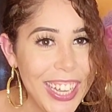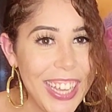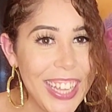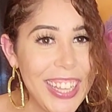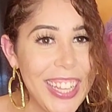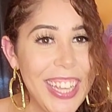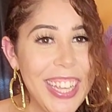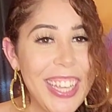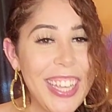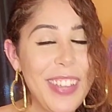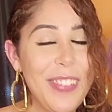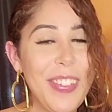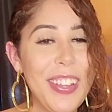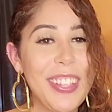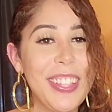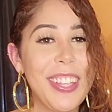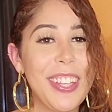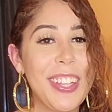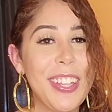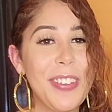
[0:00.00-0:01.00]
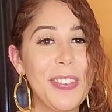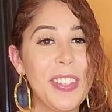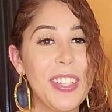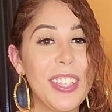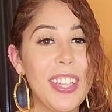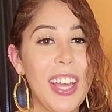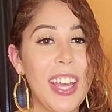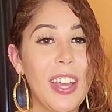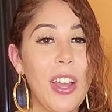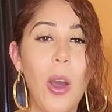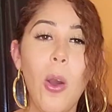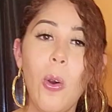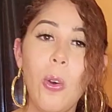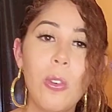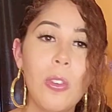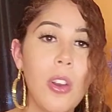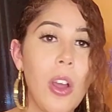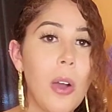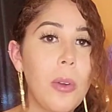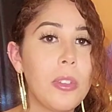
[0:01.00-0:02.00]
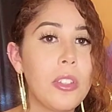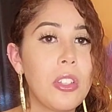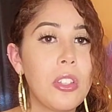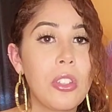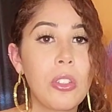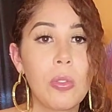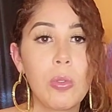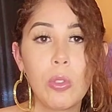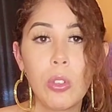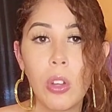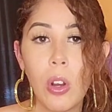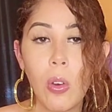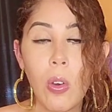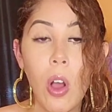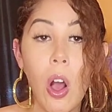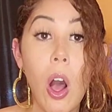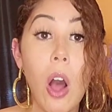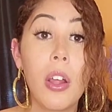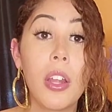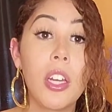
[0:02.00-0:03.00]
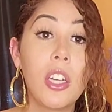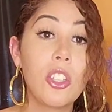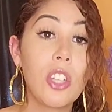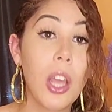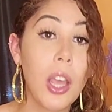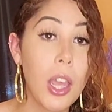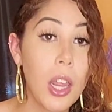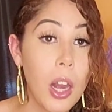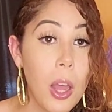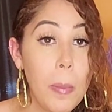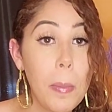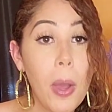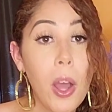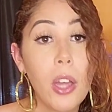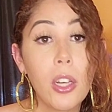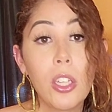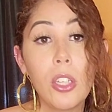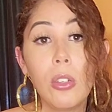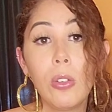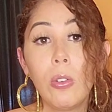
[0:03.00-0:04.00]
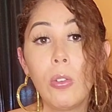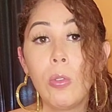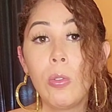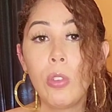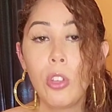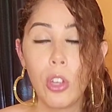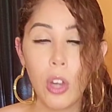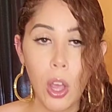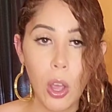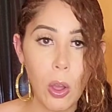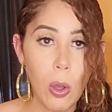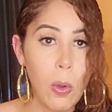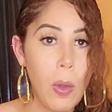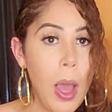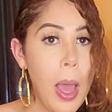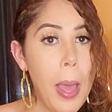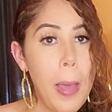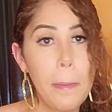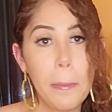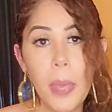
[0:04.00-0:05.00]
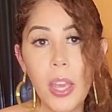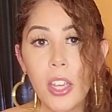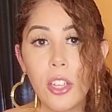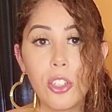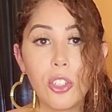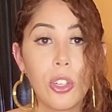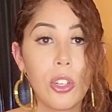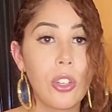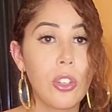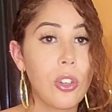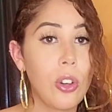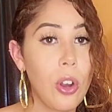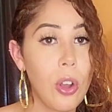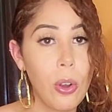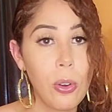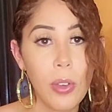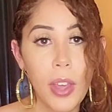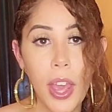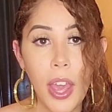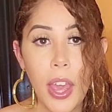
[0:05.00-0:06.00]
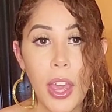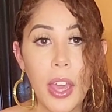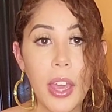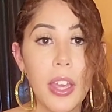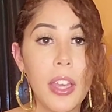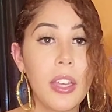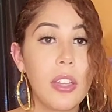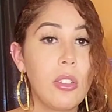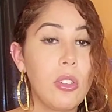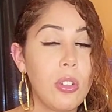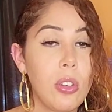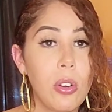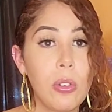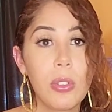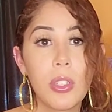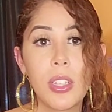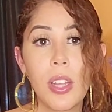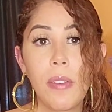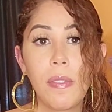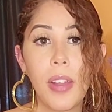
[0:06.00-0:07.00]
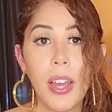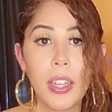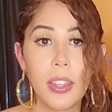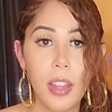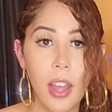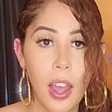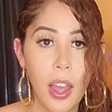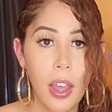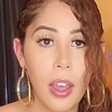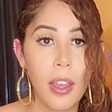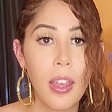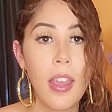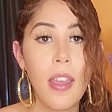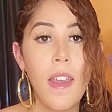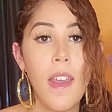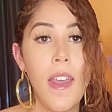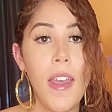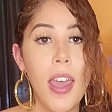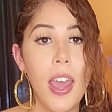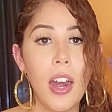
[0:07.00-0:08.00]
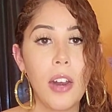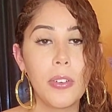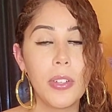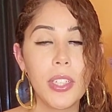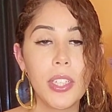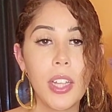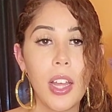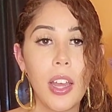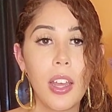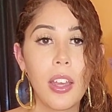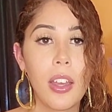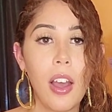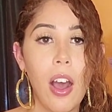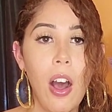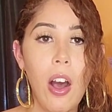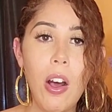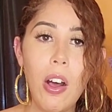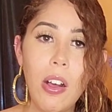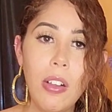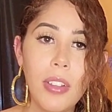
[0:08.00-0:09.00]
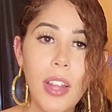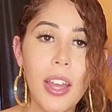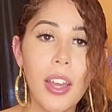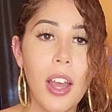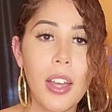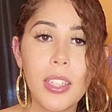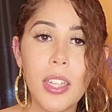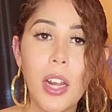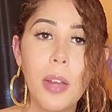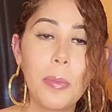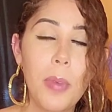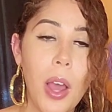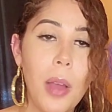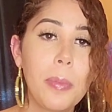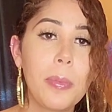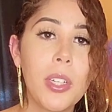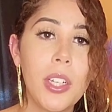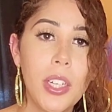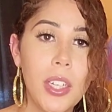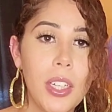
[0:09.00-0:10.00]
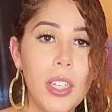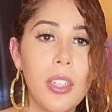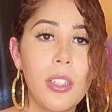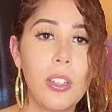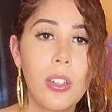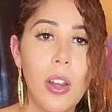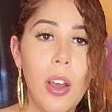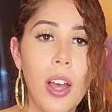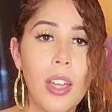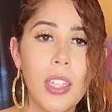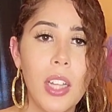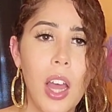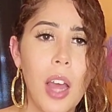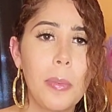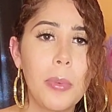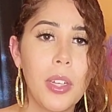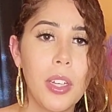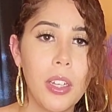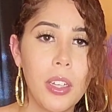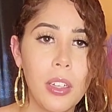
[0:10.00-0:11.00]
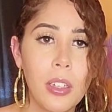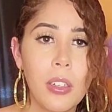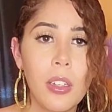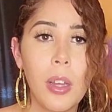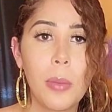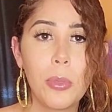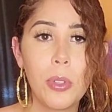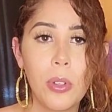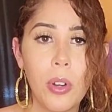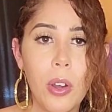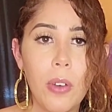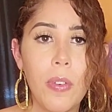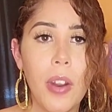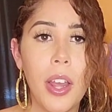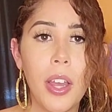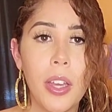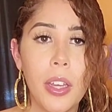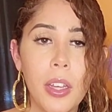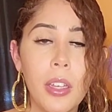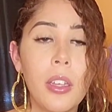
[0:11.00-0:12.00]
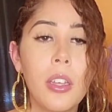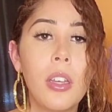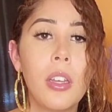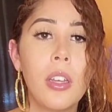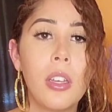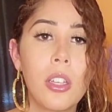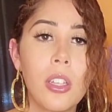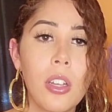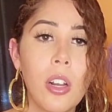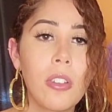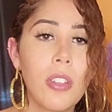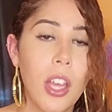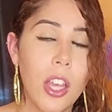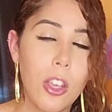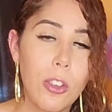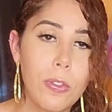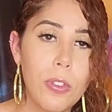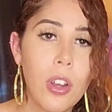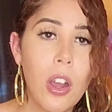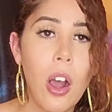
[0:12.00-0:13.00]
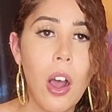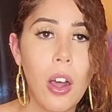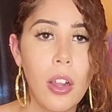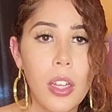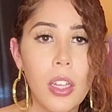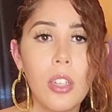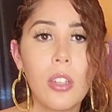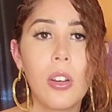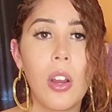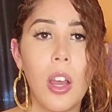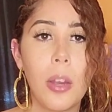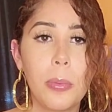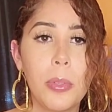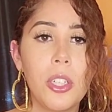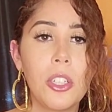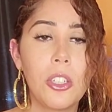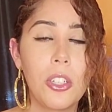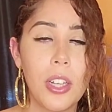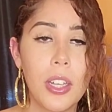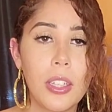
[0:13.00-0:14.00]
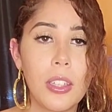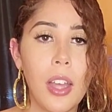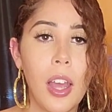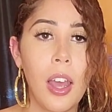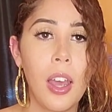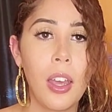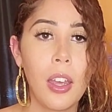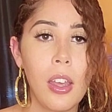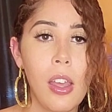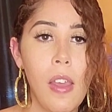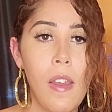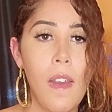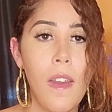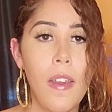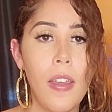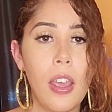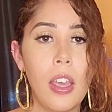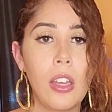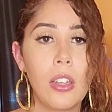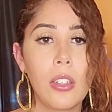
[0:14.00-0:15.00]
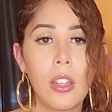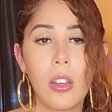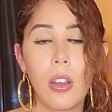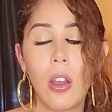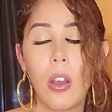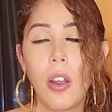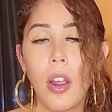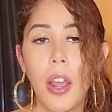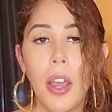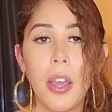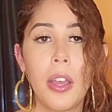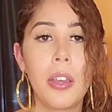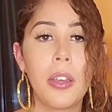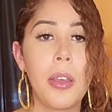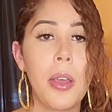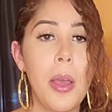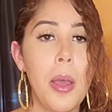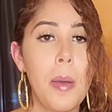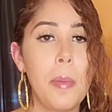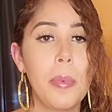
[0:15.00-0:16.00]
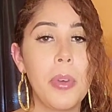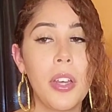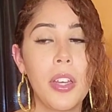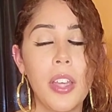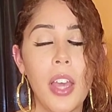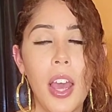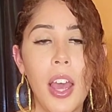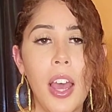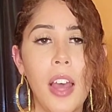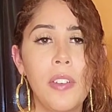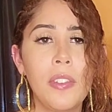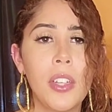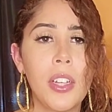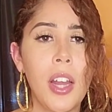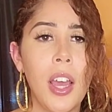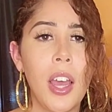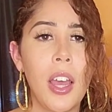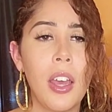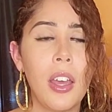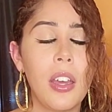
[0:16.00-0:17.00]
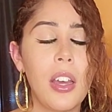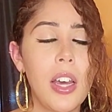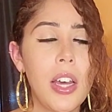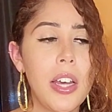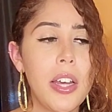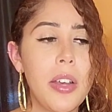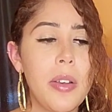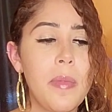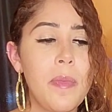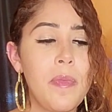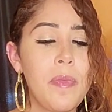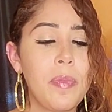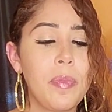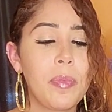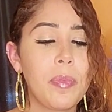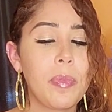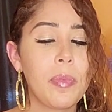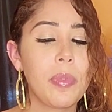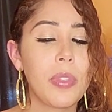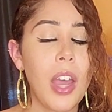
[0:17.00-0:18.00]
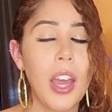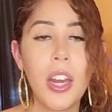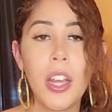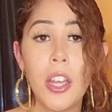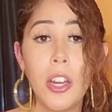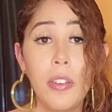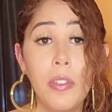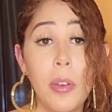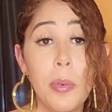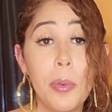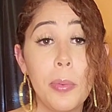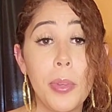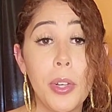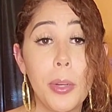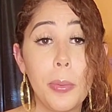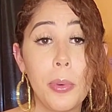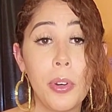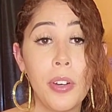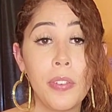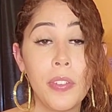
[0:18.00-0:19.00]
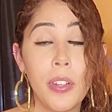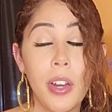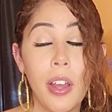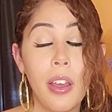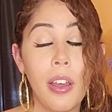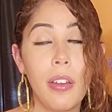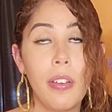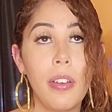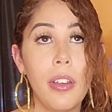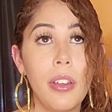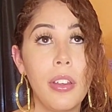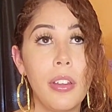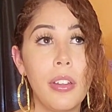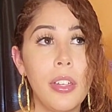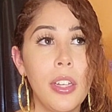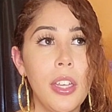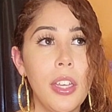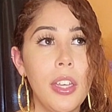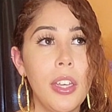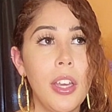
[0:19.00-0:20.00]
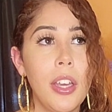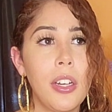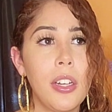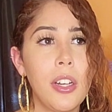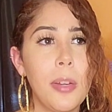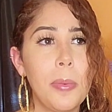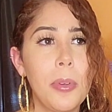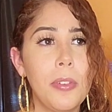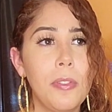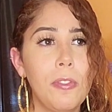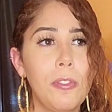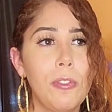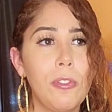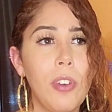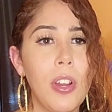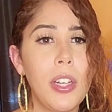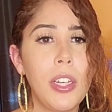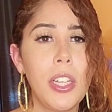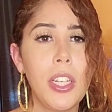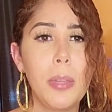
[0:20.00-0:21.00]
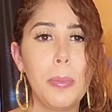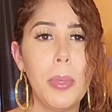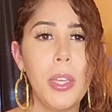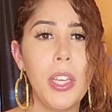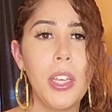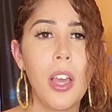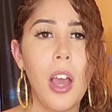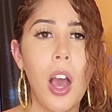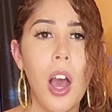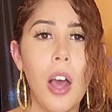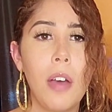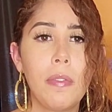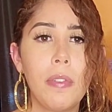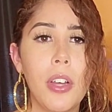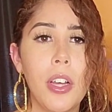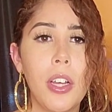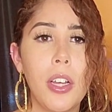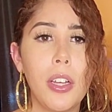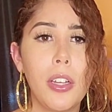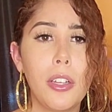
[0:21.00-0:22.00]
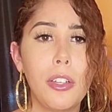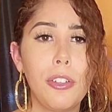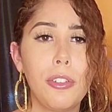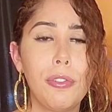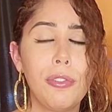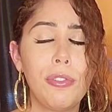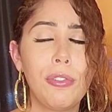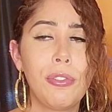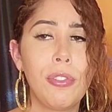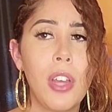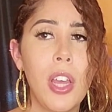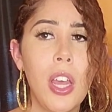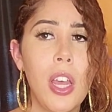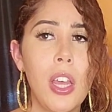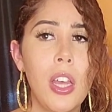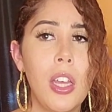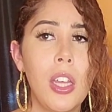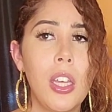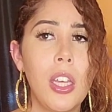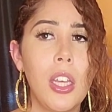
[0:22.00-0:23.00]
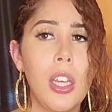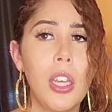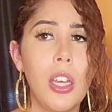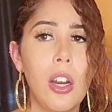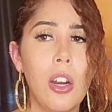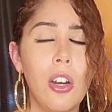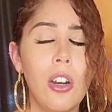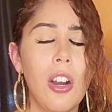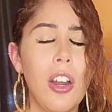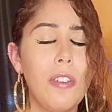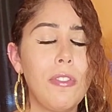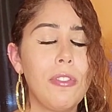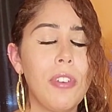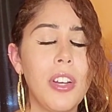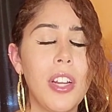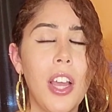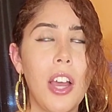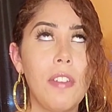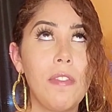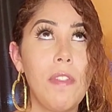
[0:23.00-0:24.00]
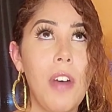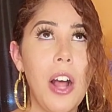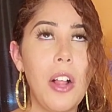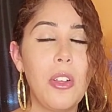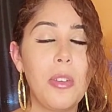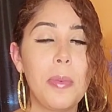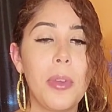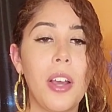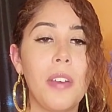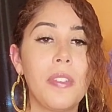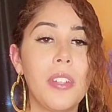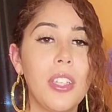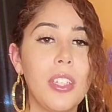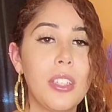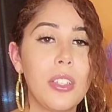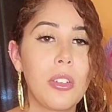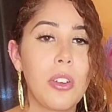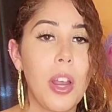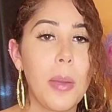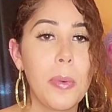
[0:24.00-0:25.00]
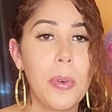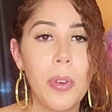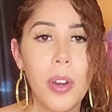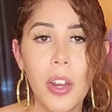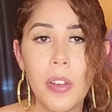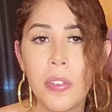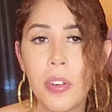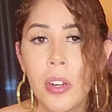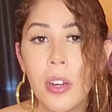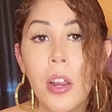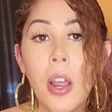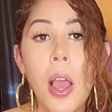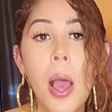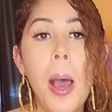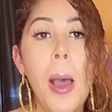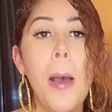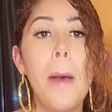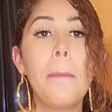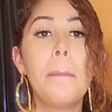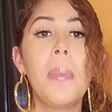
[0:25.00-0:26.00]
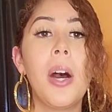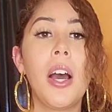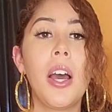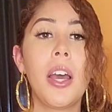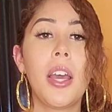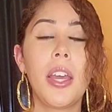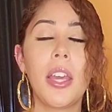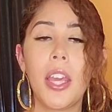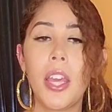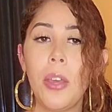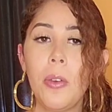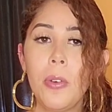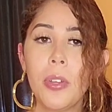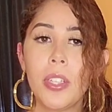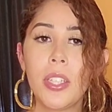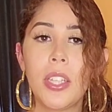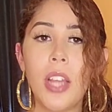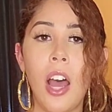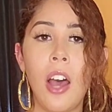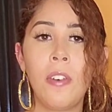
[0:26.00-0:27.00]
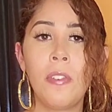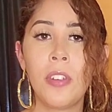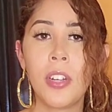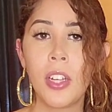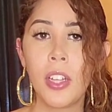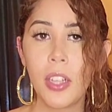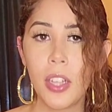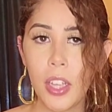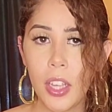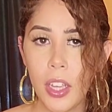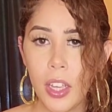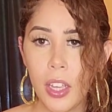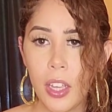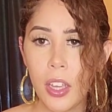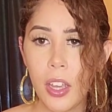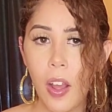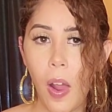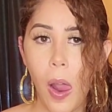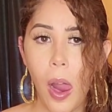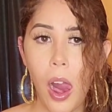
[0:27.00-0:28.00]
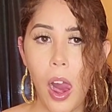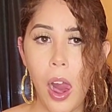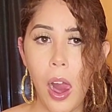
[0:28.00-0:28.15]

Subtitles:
And then he basically was like, oh, you know, I was just, you know, calling and checking up on you, you know, making sure you're okay and, you know, stuff like that. And I was like, oh, like, I thought I'm good, you know, I thought I'm good, I'm doing all right, you know, thank you for calling, you know, I appreciate that. And he's like, all right. But yeah, after that, I didn't hear from him anymore after that, and he ended up unfollowing me off of Instagram or whatever. But he was definitely,